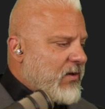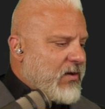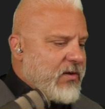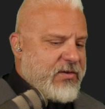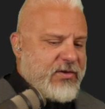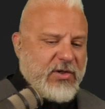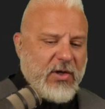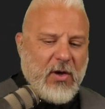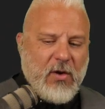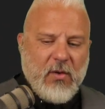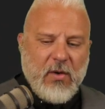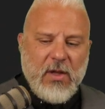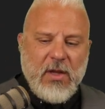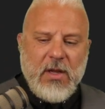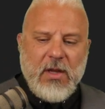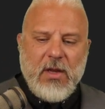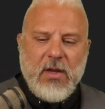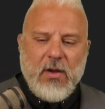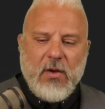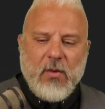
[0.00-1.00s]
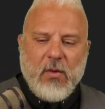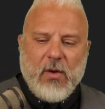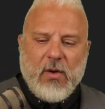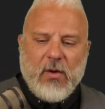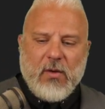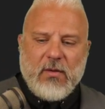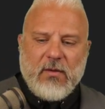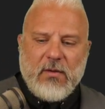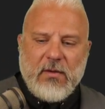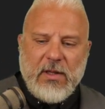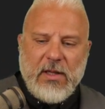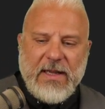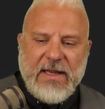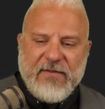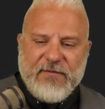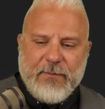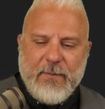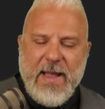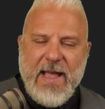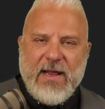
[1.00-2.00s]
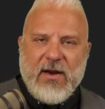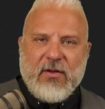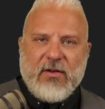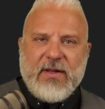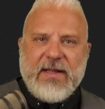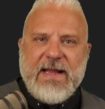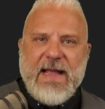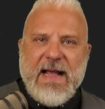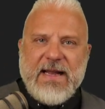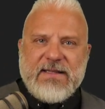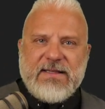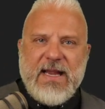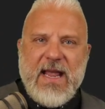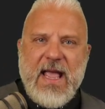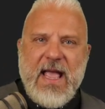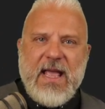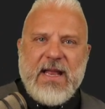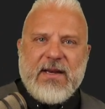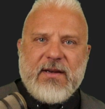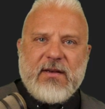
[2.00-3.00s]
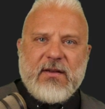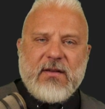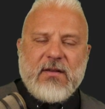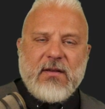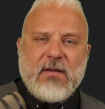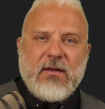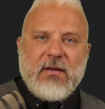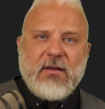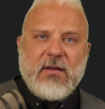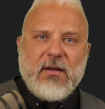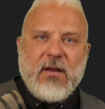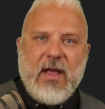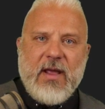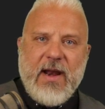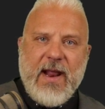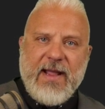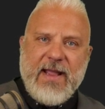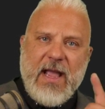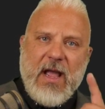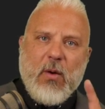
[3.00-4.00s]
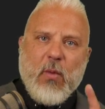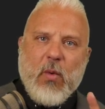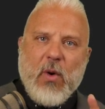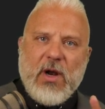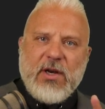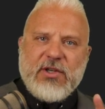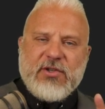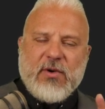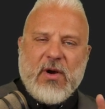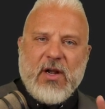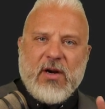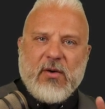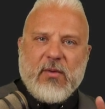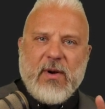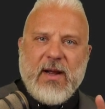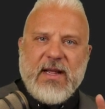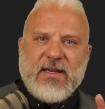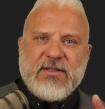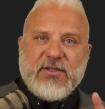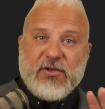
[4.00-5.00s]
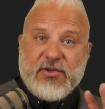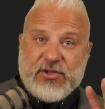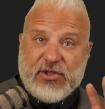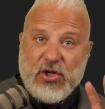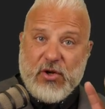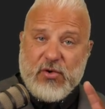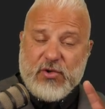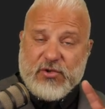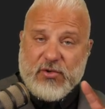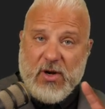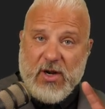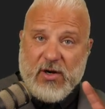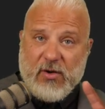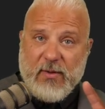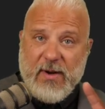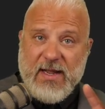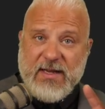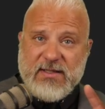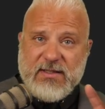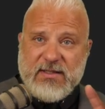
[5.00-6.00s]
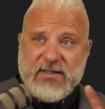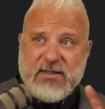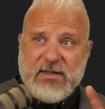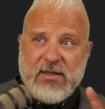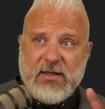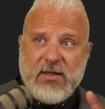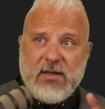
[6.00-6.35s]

So, well, if Matt only got 10 and I got 1 drug arrest or 2 drug arrests,